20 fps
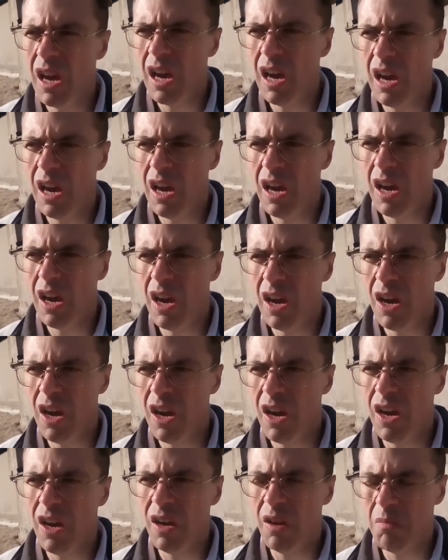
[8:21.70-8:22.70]

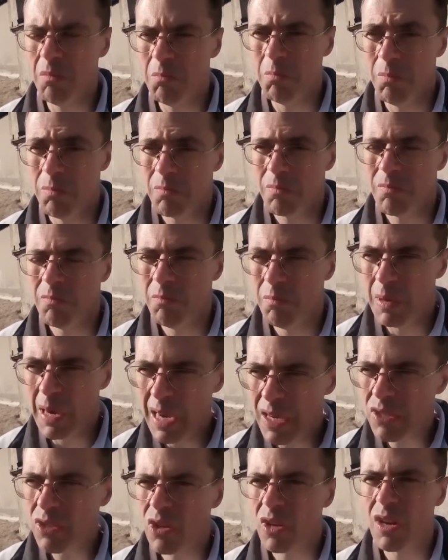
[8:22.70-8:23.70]
uh,
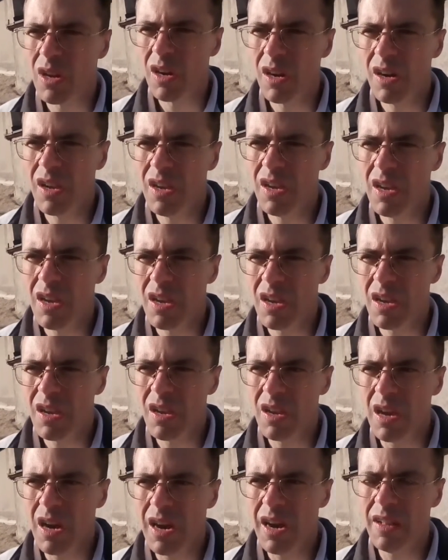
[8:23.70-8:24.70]

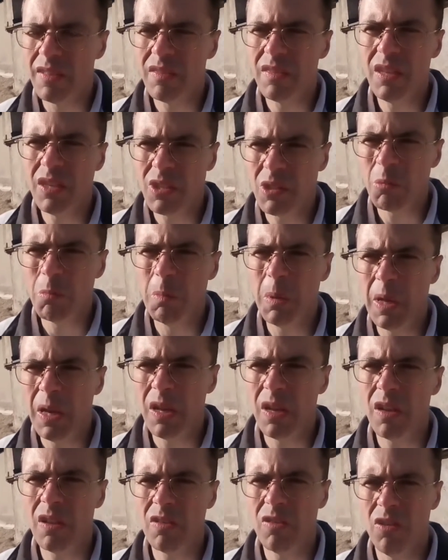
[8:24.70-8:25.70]
basically
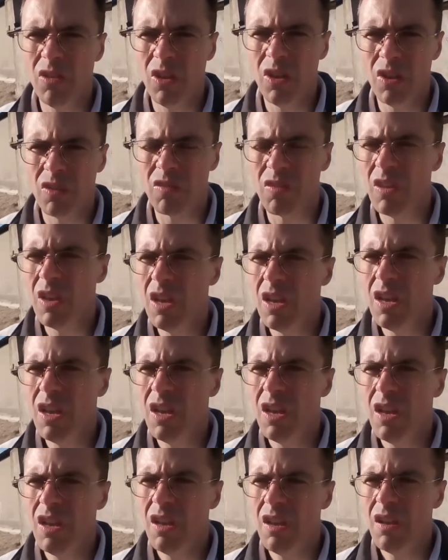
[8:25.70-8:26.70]
anticipating that
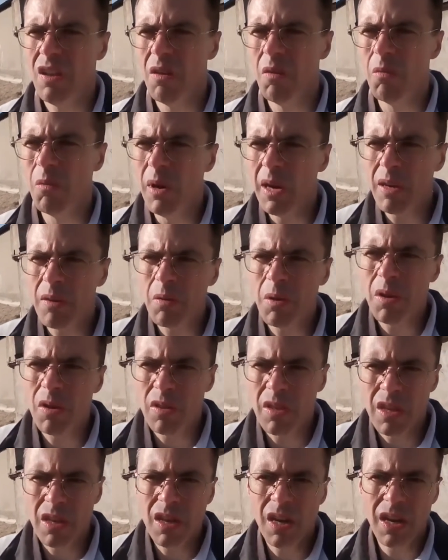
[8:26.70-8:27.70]
one way
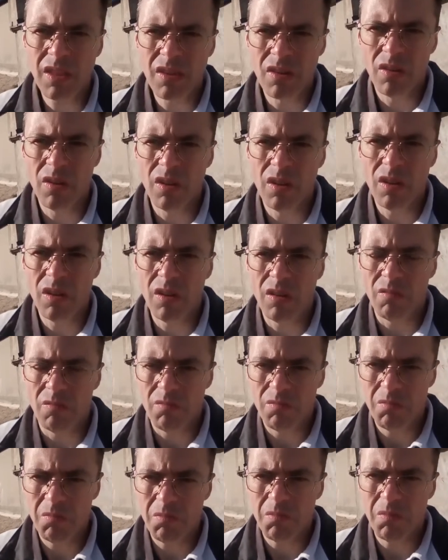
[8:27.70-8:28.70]
or the other
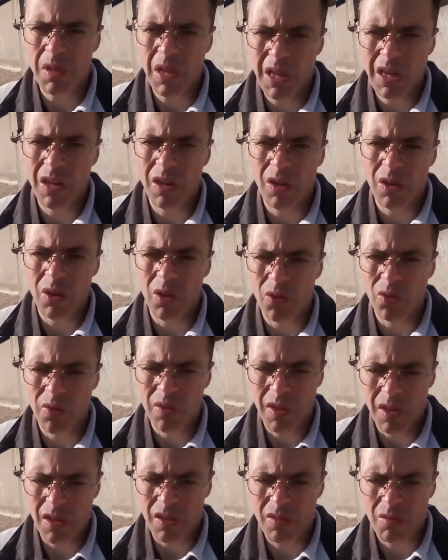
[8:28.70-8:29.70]
you know
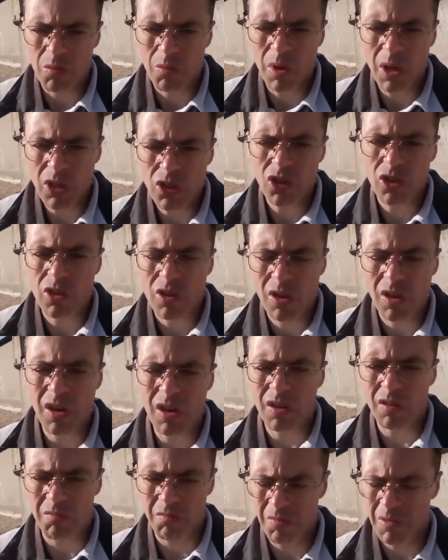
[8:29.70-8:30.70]
that russia is going
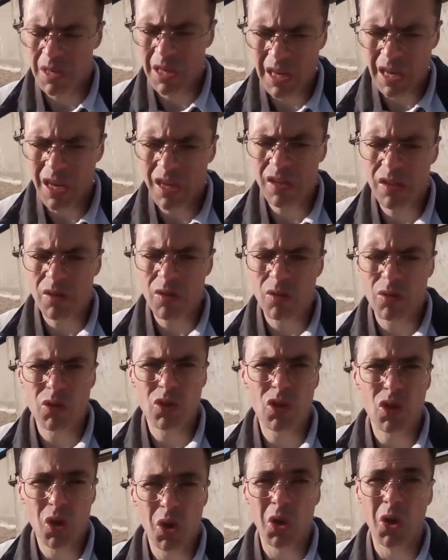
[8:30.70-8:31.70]
to gain
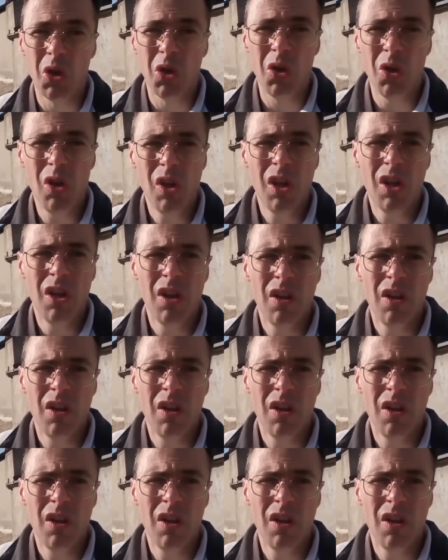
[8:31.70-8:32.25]
control